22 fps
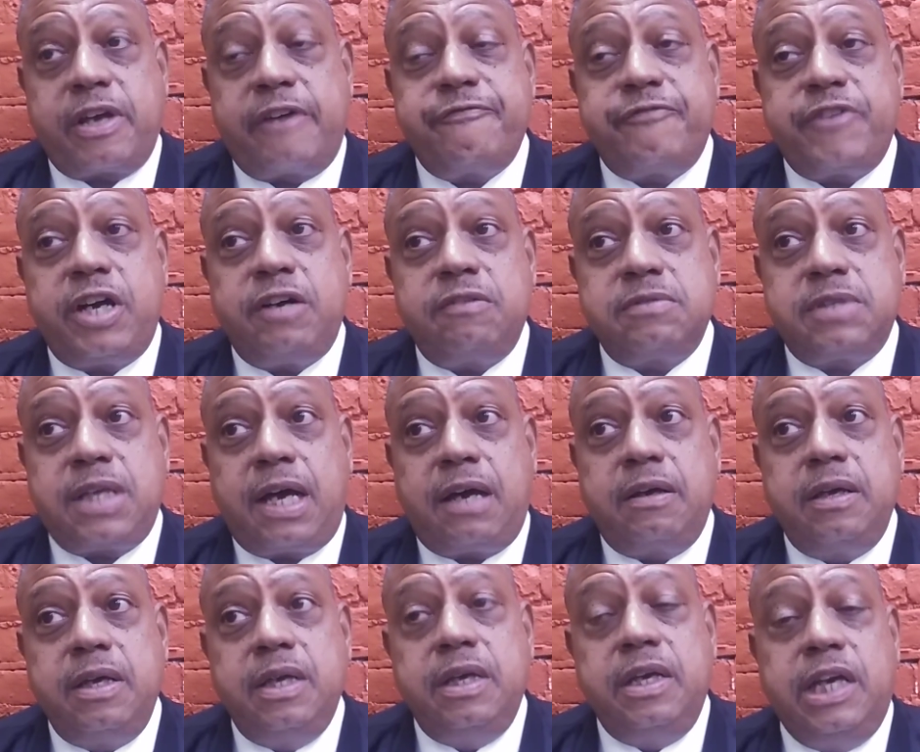I found
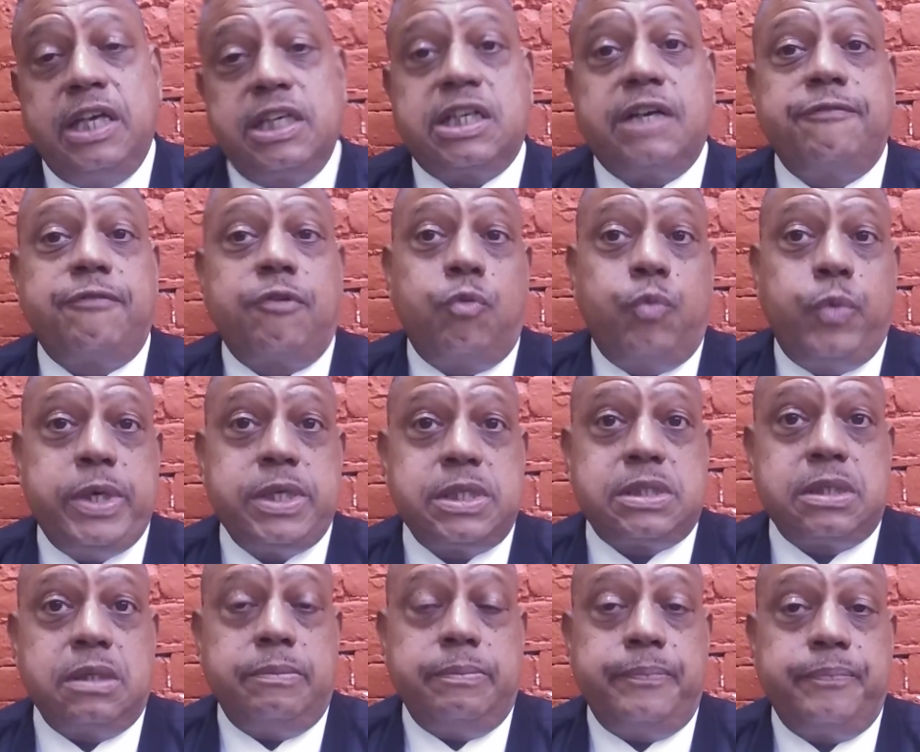out it's come from
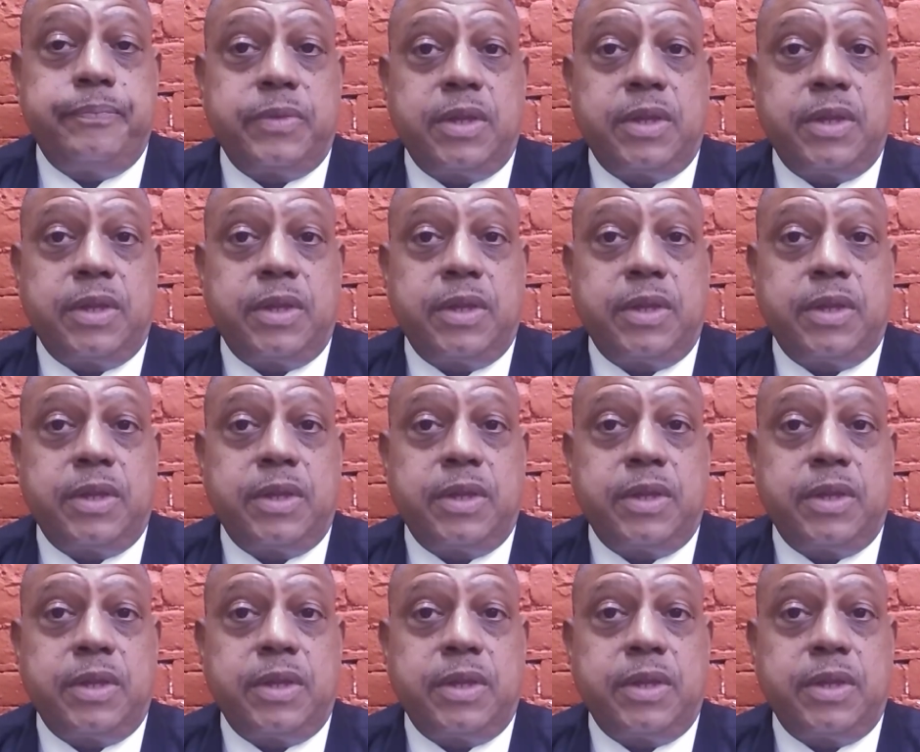wisdom.